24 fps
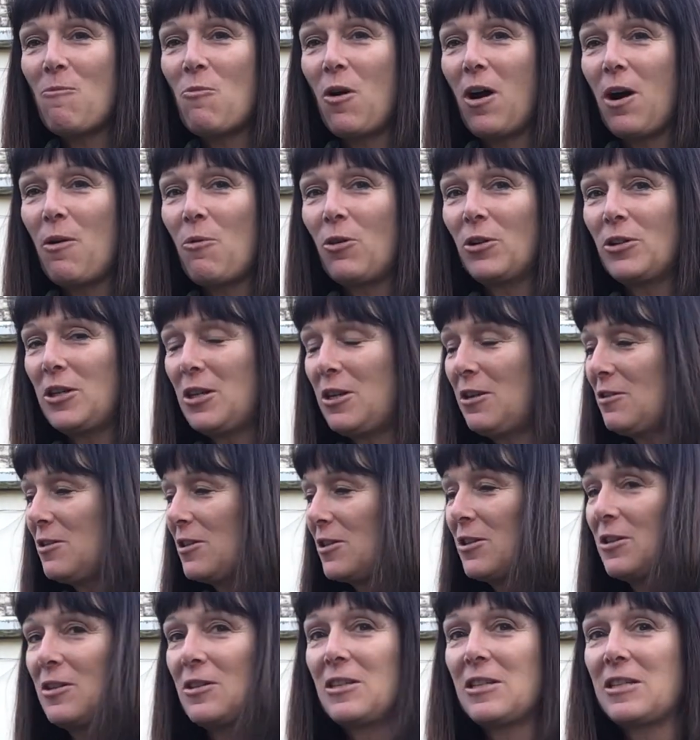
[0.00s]
And what I want you
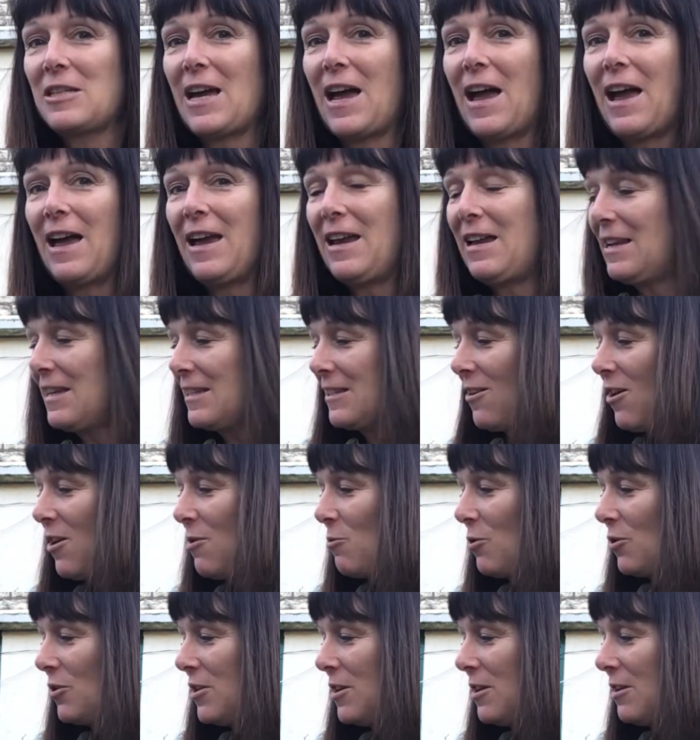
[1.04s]
to do today is I
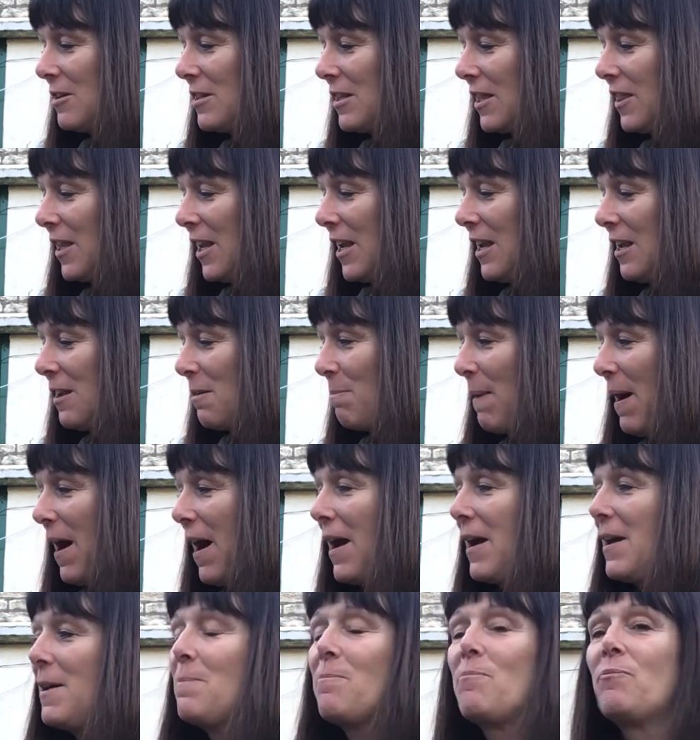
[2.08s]
want you to think
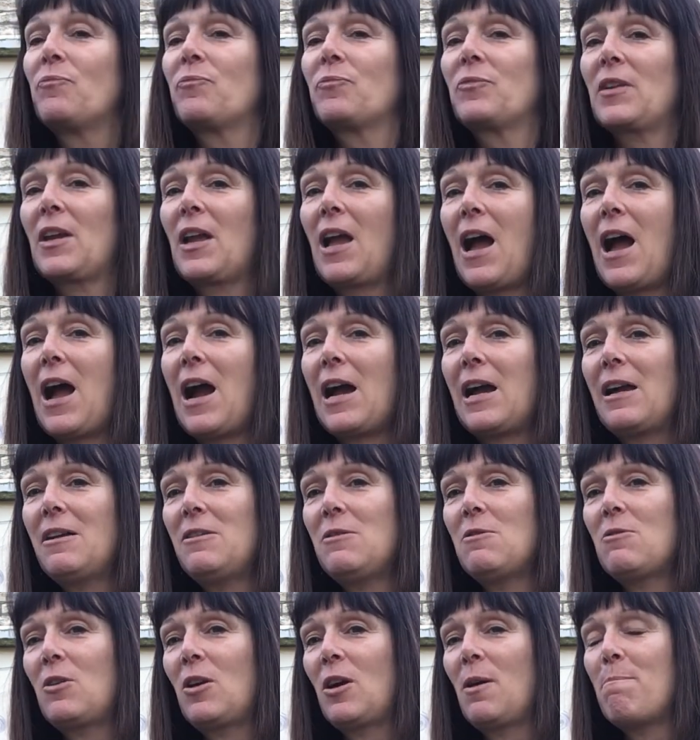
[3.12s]
about how
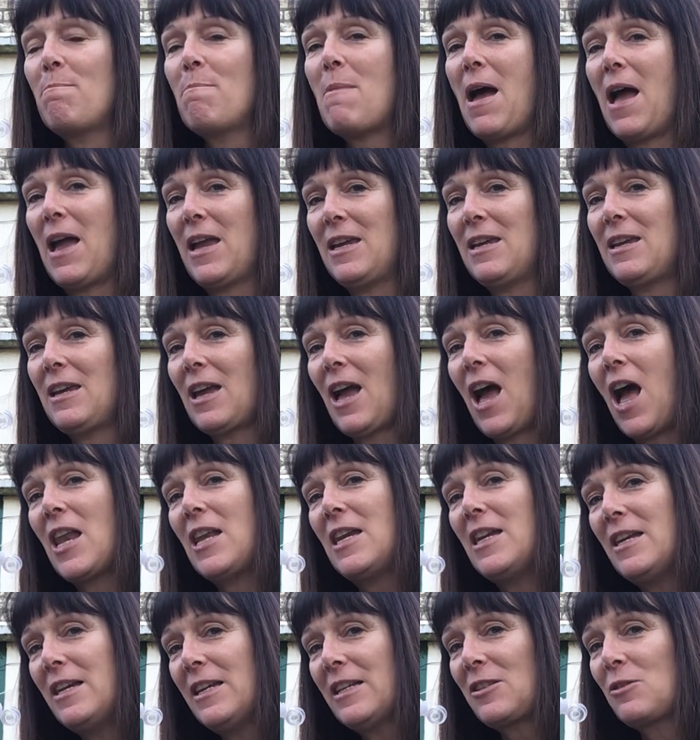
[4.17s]
you can make a
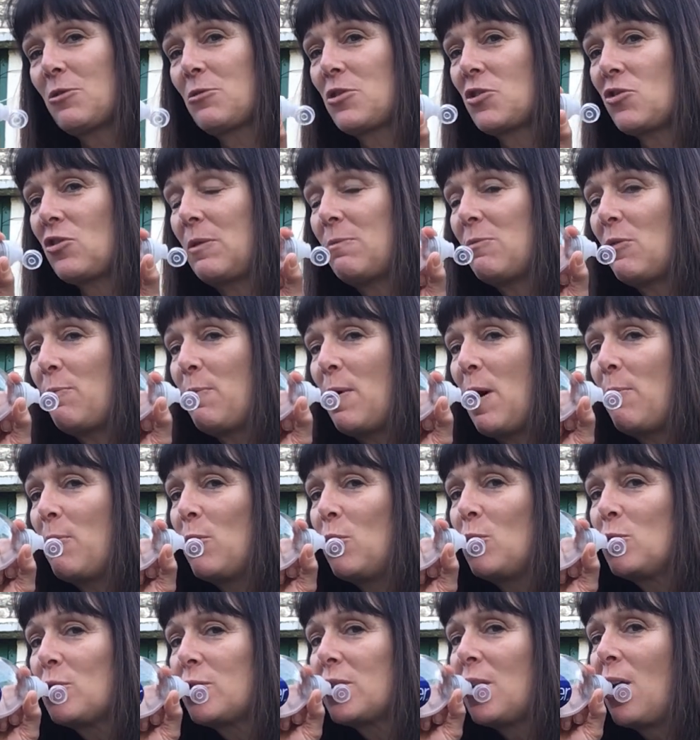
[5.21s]
little stream of
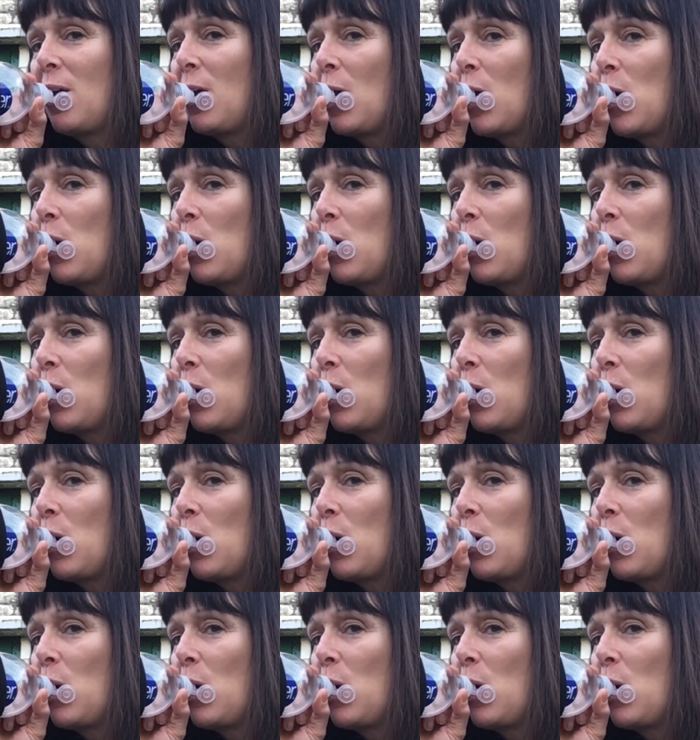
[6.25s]
bubbles